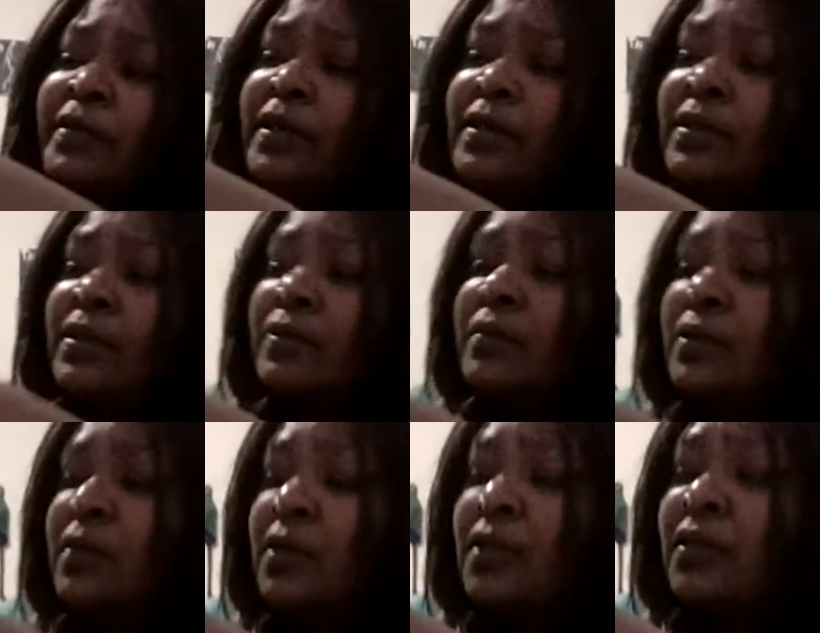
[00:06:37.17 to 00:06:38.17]
down.
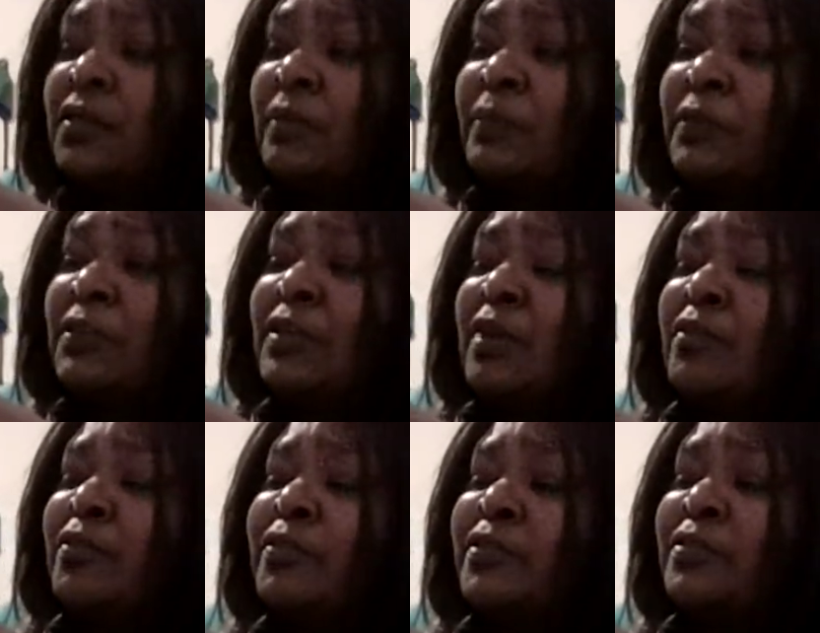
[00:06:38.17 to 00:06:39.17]
So I put the towel
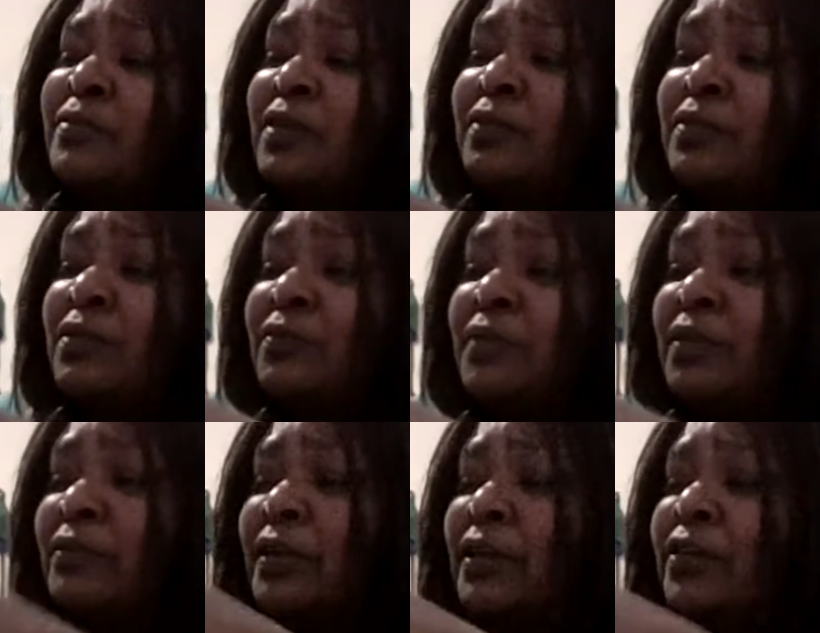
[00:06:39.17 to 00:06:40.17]
on her as well. We don't really
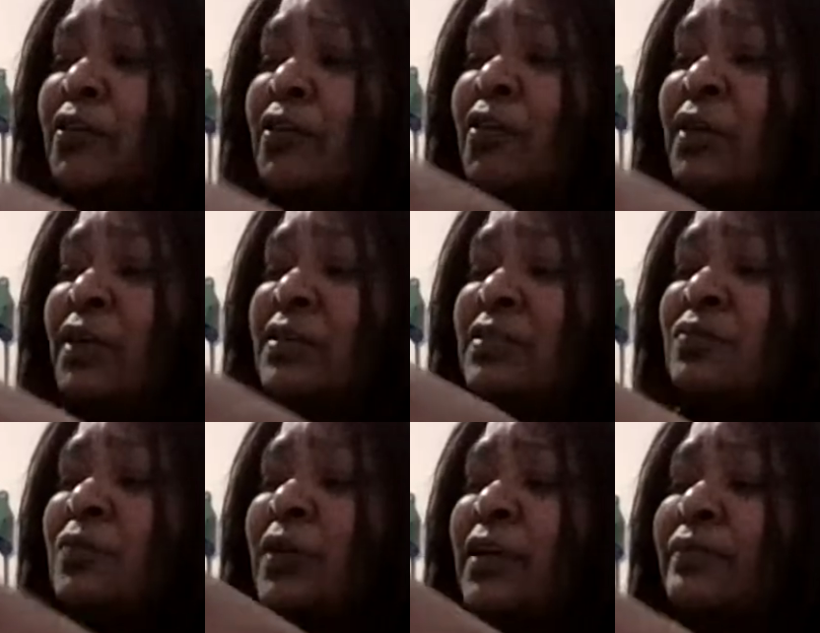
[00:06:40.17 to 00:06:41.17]
want to get her all nice and
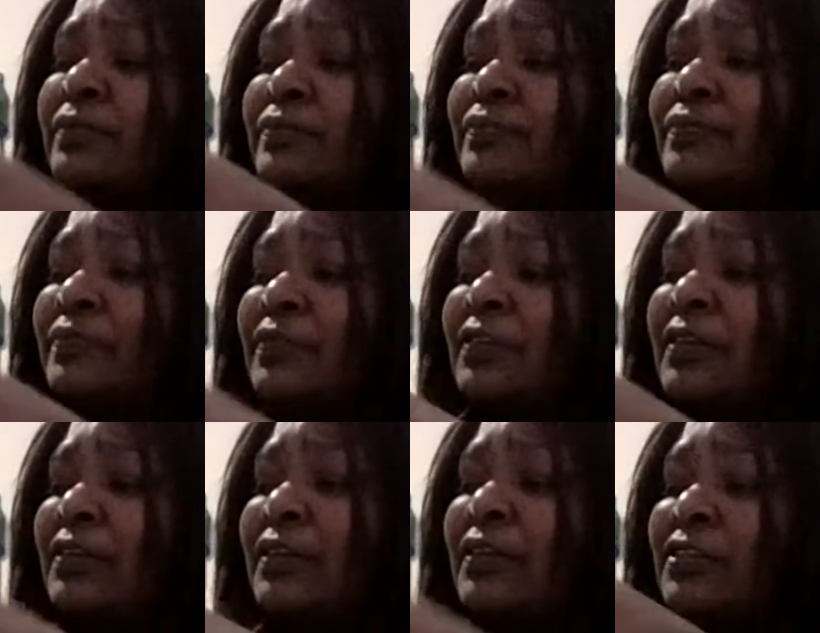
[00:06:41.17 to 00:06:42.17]
wet,
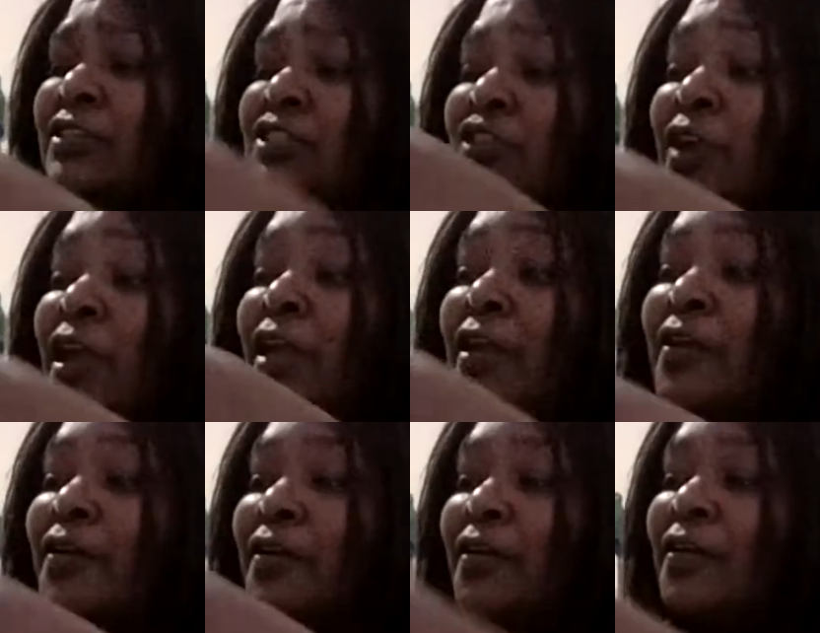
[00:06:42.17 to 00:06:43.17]
just her hair.